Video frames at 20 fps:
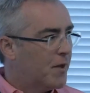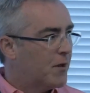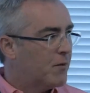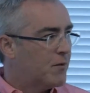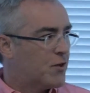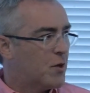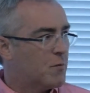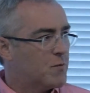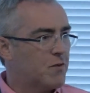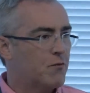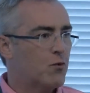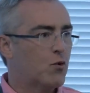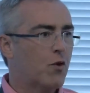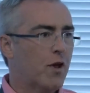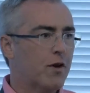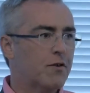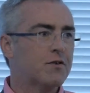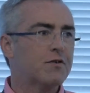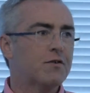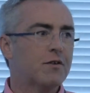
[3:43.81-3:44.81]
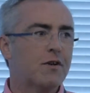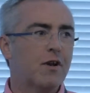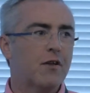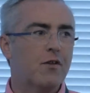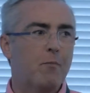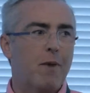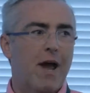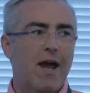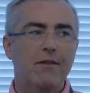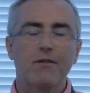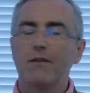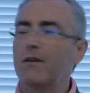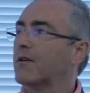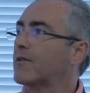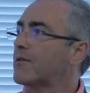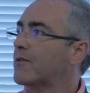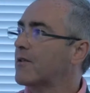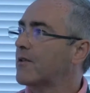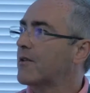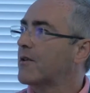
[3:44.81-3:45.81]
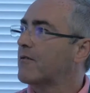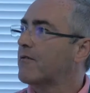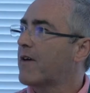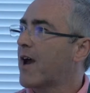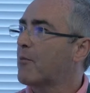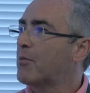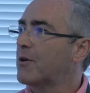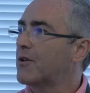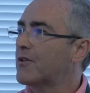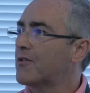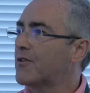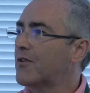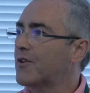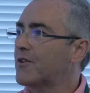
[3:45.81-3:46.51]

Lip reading: in terms of all those, the bad things that have happened,